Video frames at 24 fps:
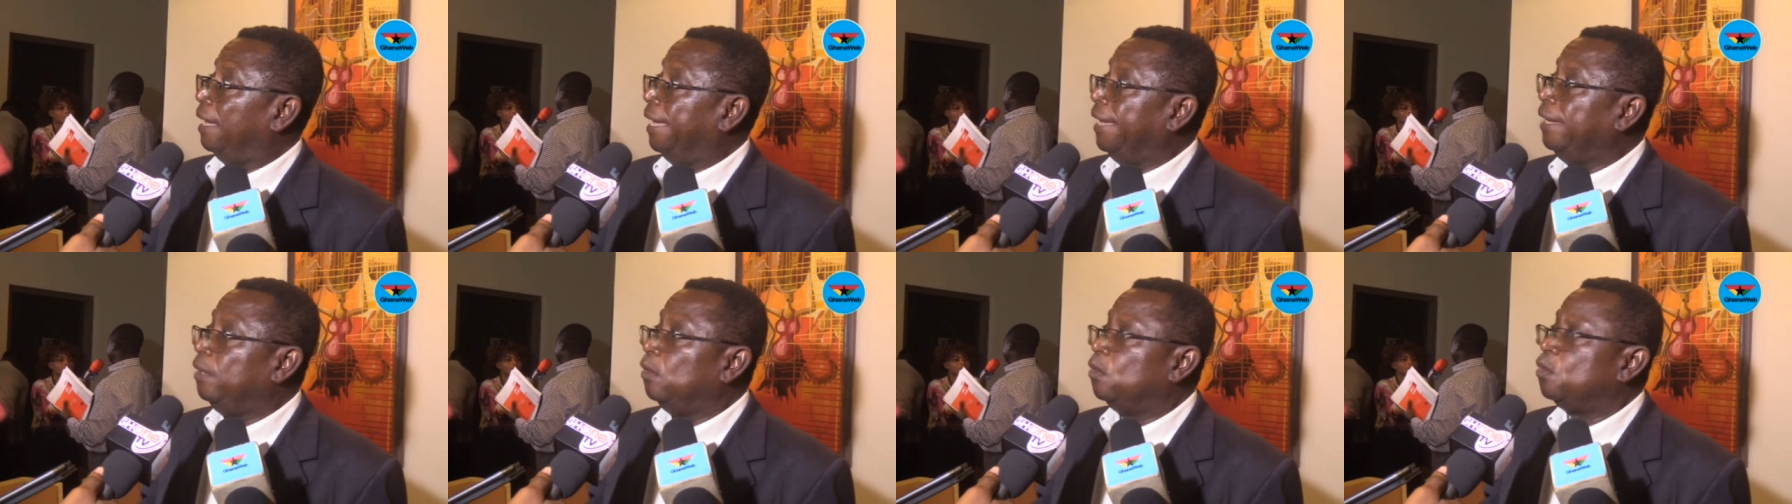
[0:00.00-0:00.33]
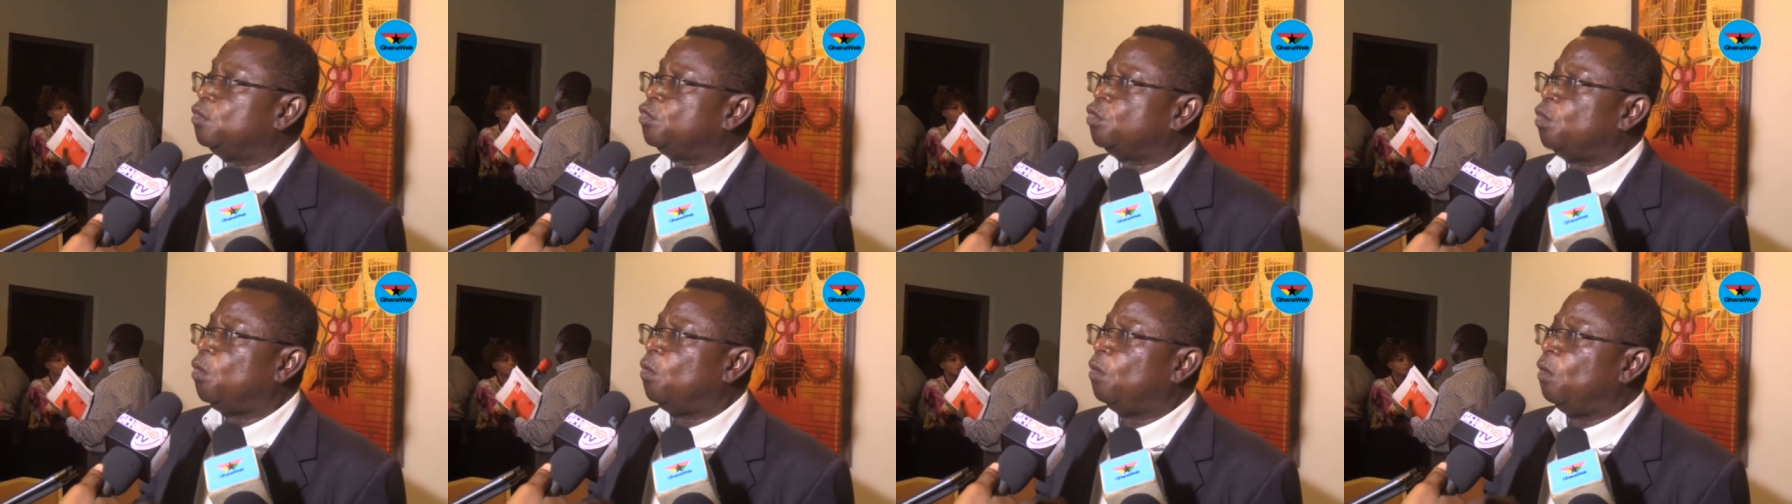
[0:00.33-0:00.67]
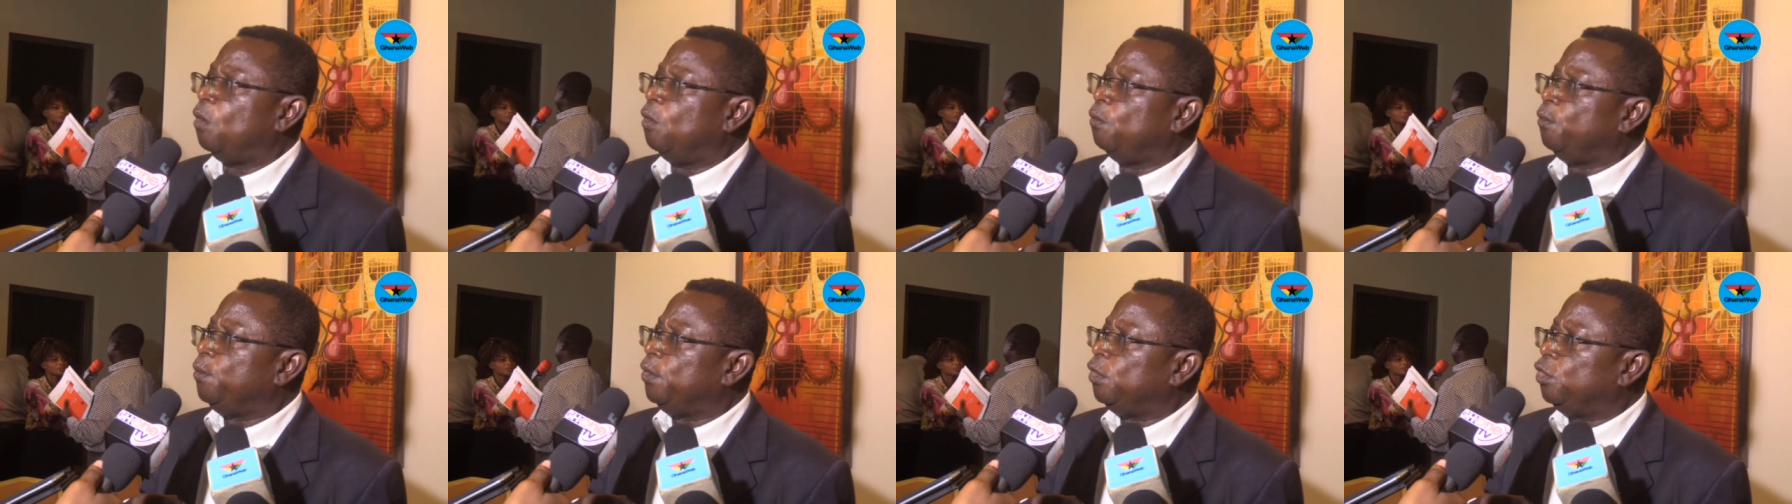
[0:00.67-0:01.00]
You know, so
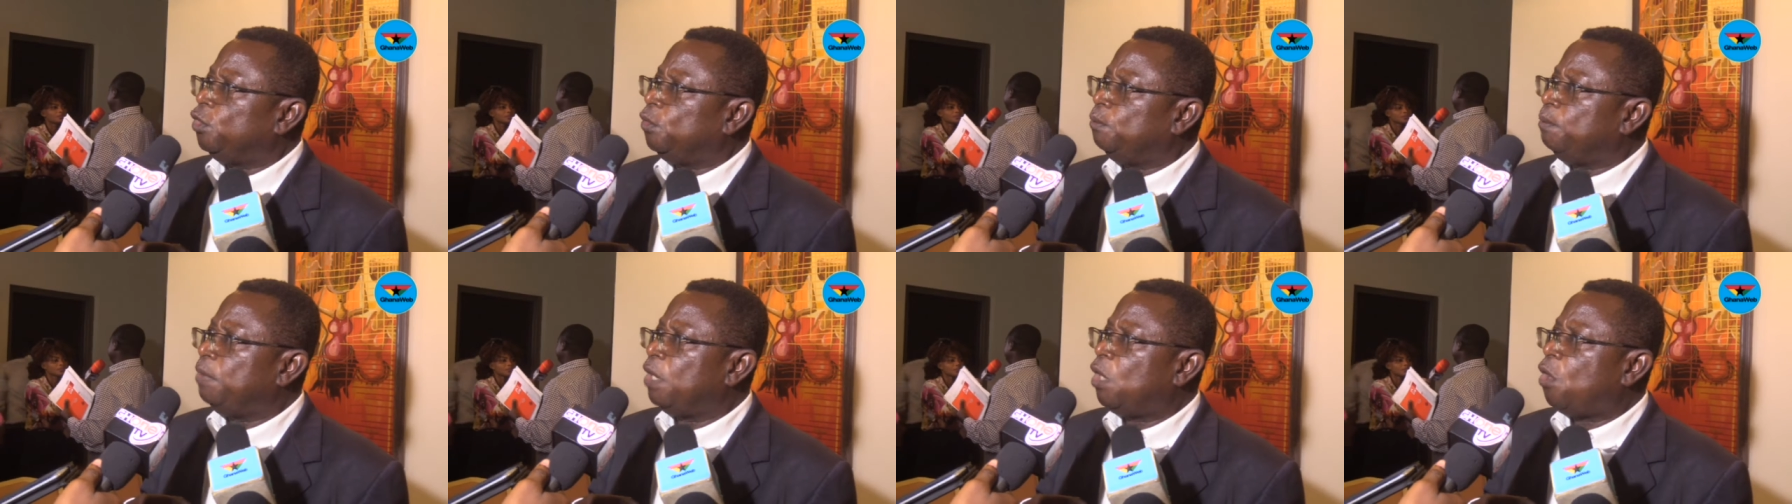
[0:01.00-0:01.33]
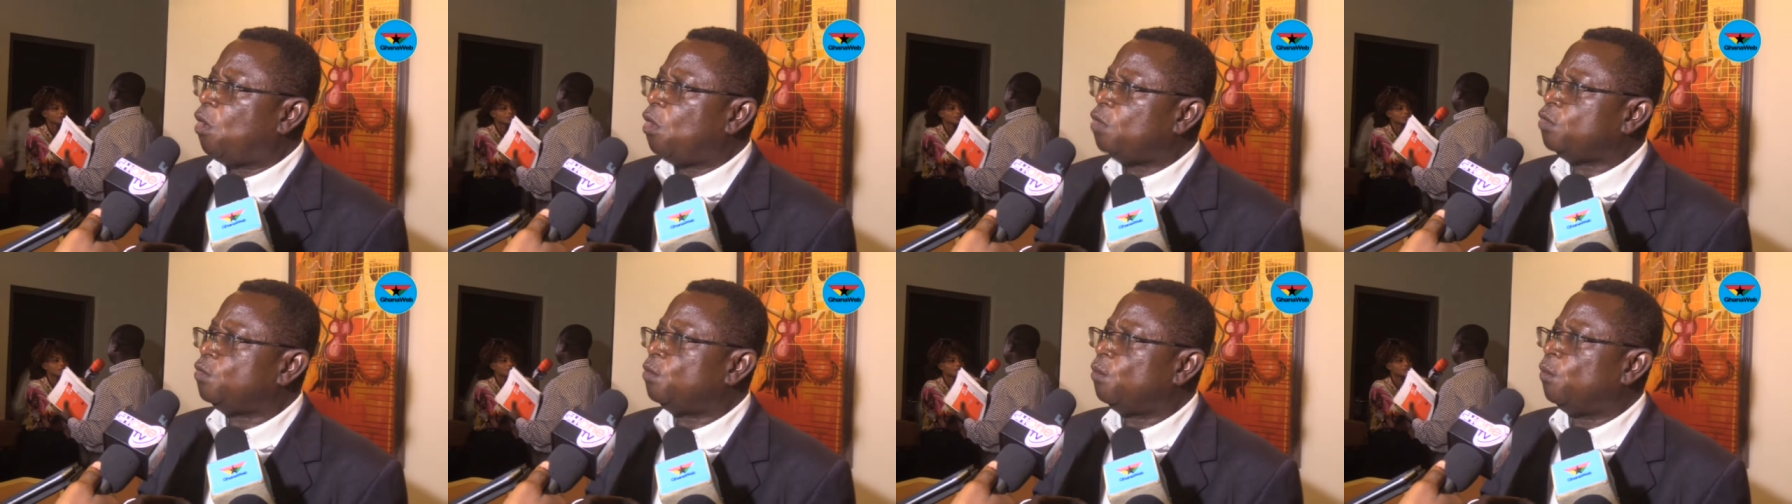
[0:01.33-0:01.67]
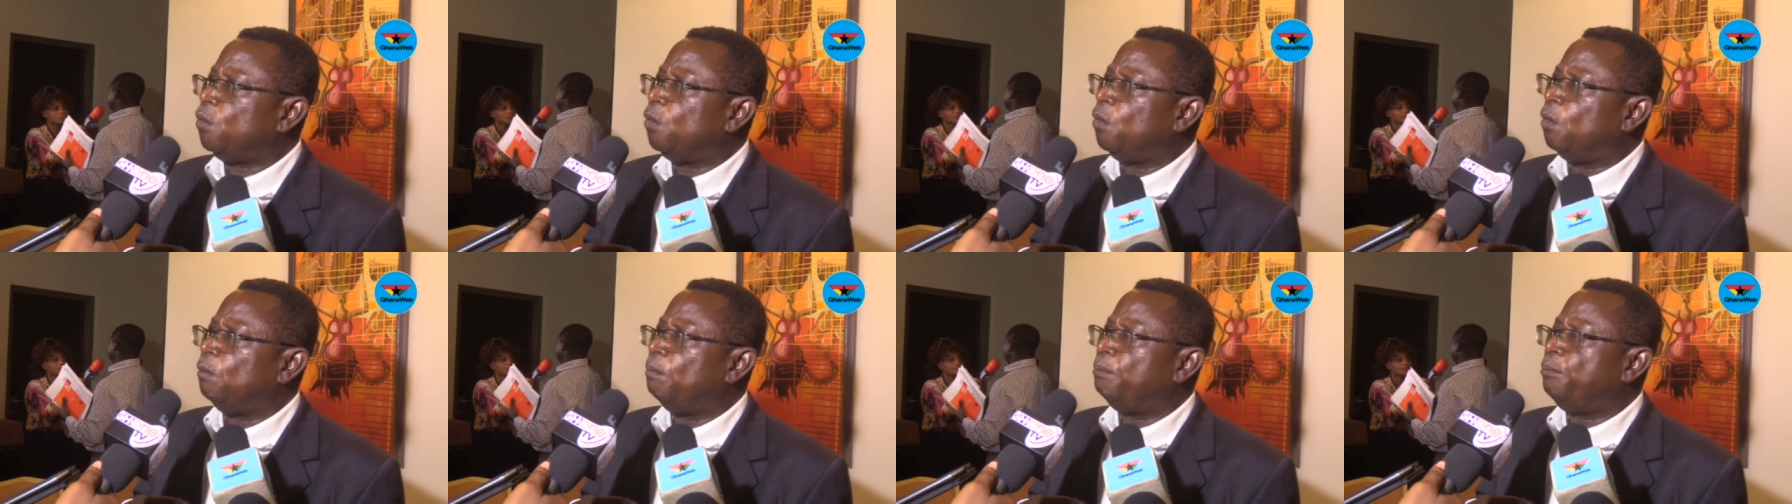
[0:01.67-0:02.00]
because
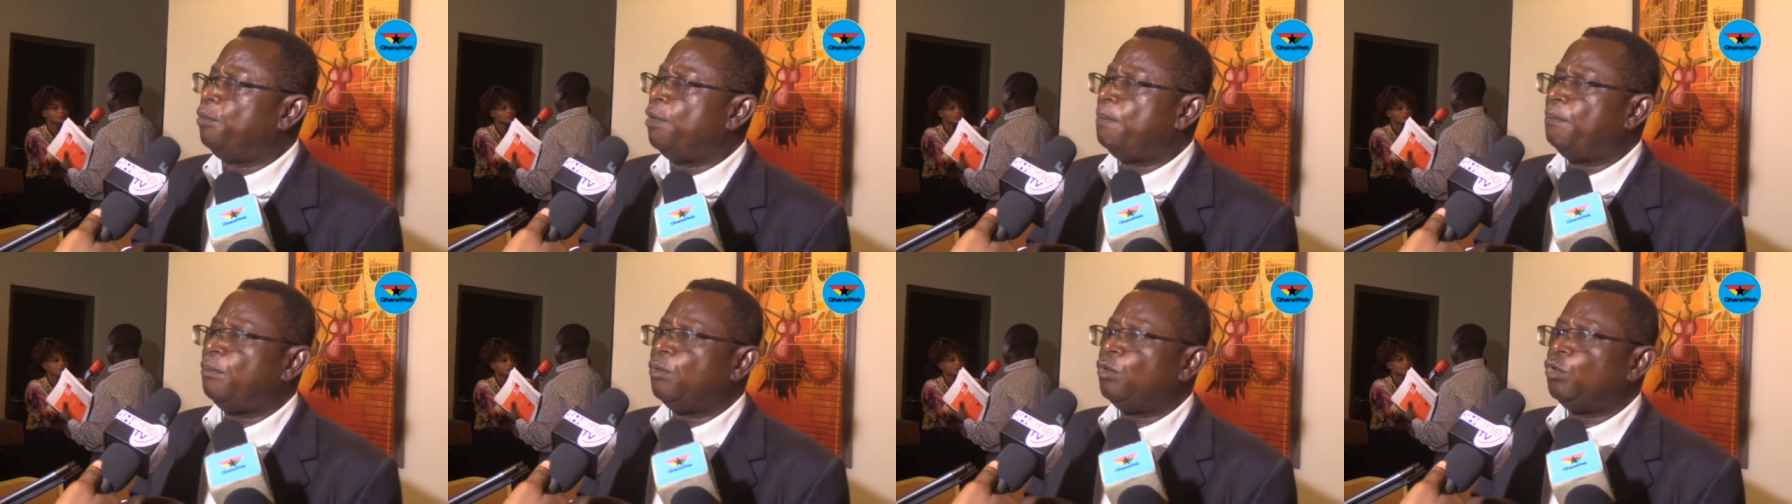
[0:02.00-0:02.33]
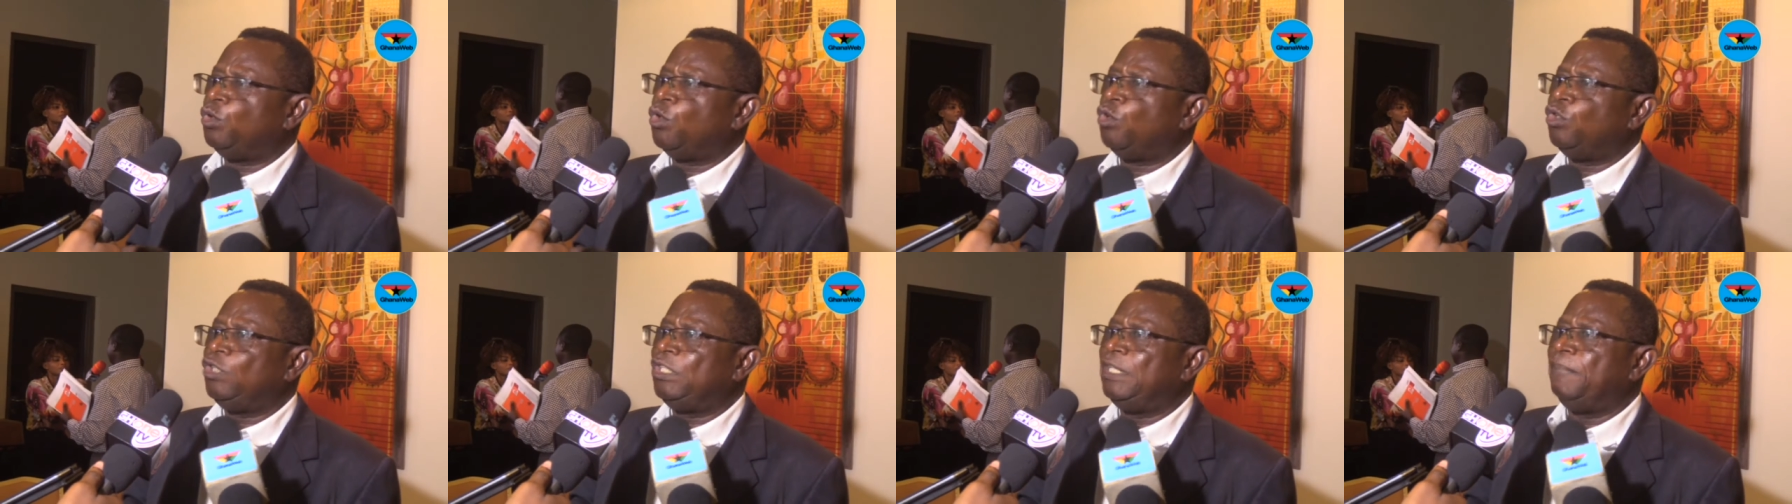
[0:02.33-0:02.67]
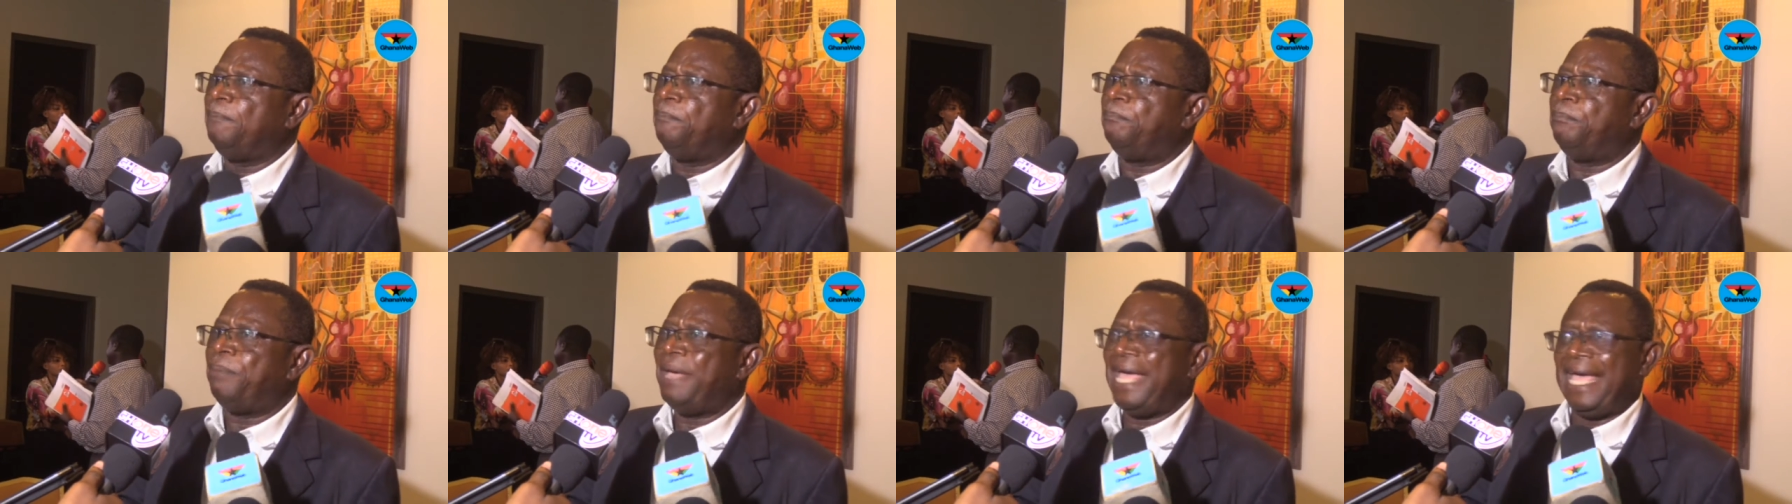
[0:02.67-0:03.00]
people don't
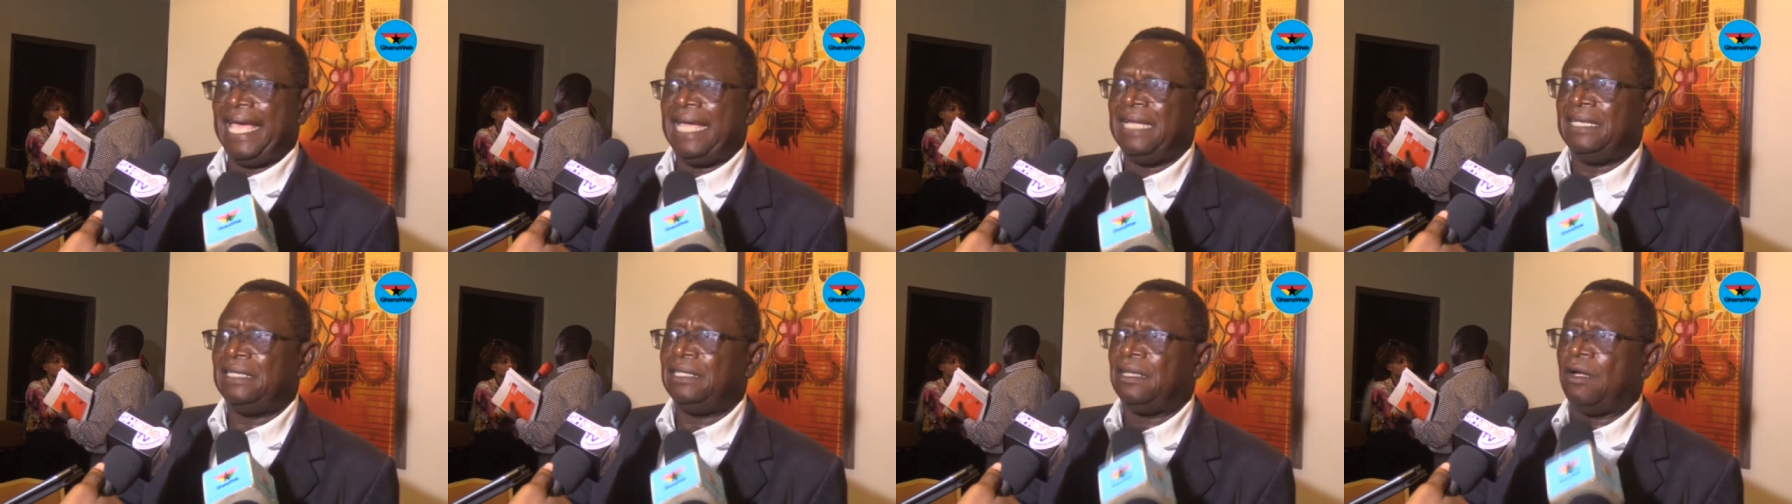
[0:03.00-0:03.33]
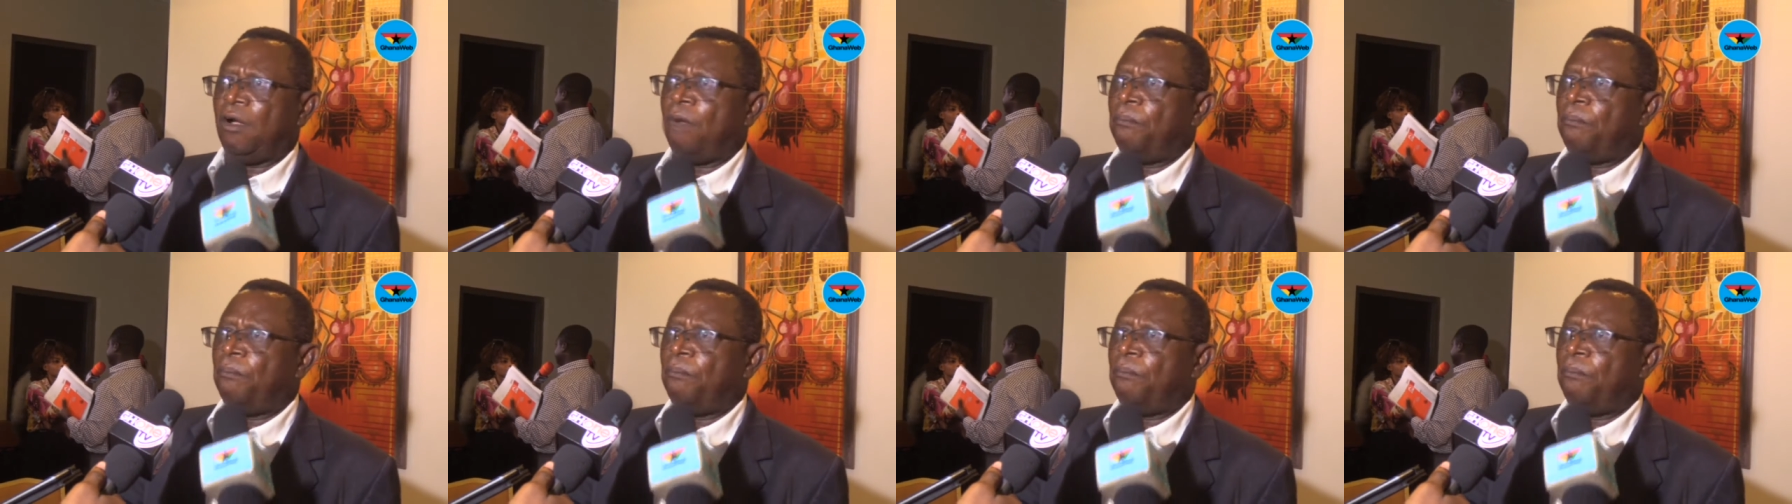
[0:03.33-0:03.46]
depend